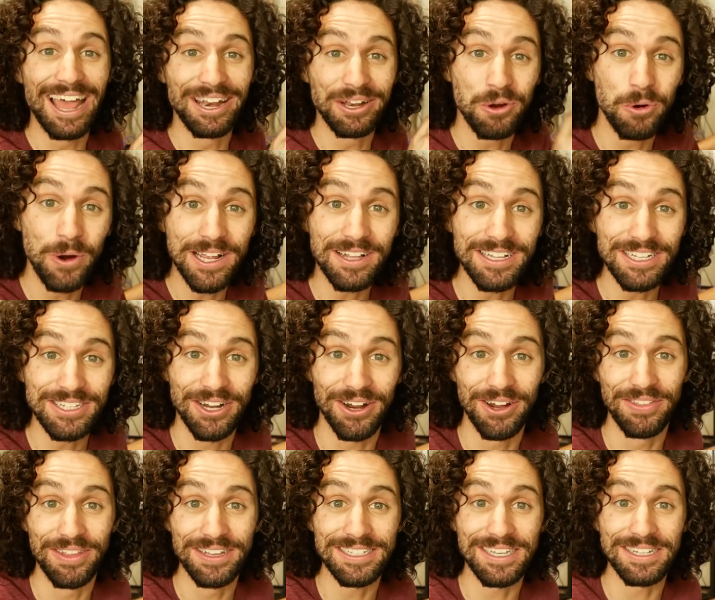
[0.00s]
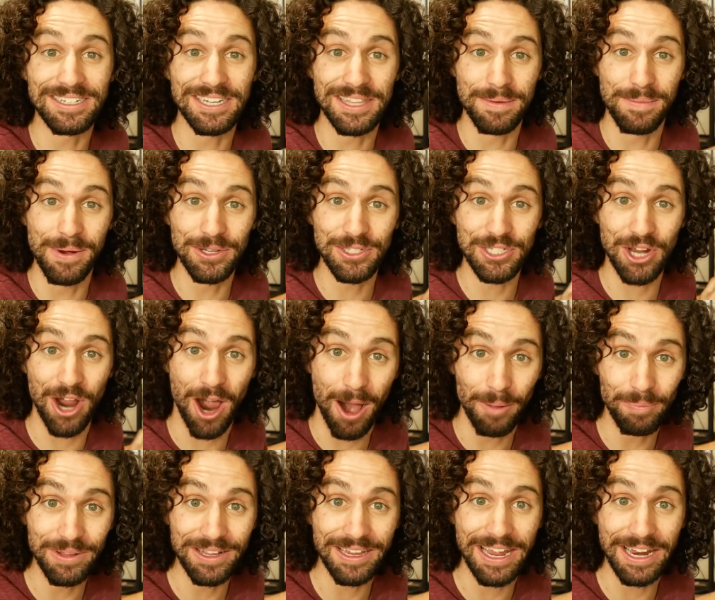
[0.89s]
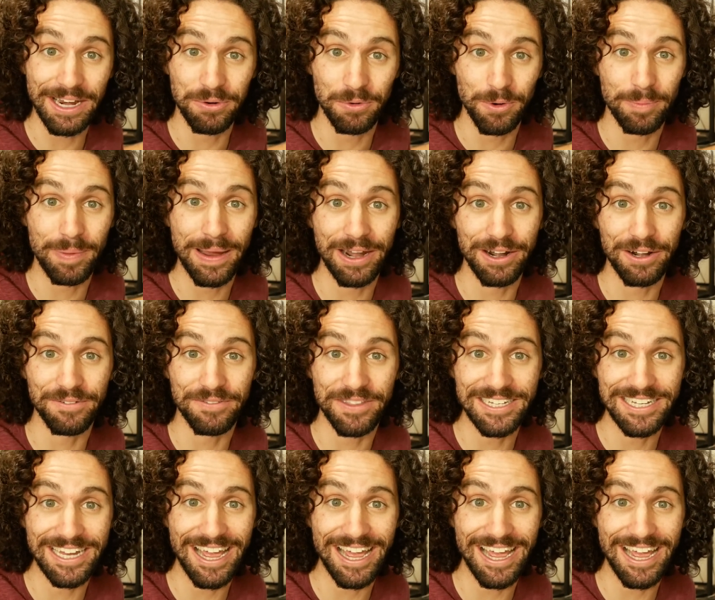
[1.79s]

and quickly turn this into the most complicated repair of the